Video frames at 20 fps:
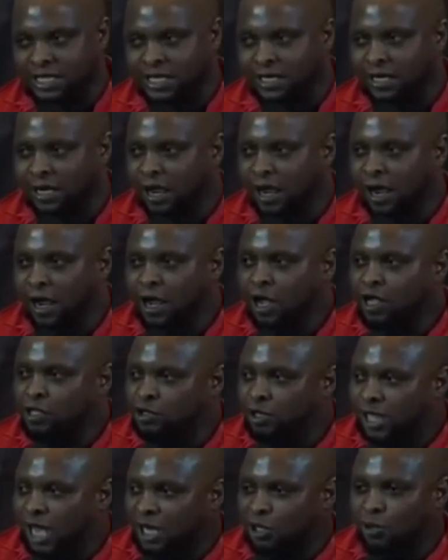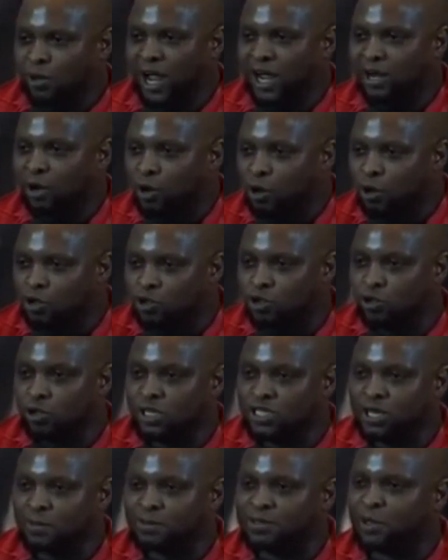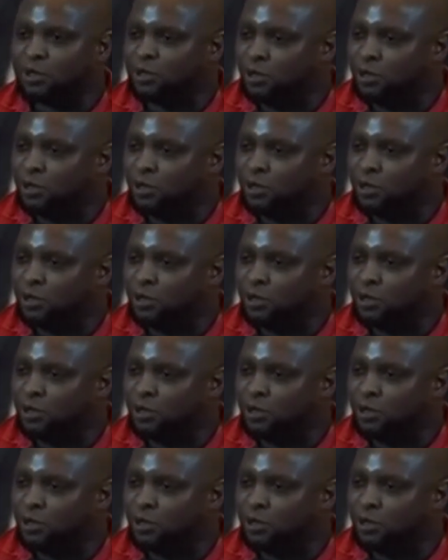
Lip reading: station so that we can continue.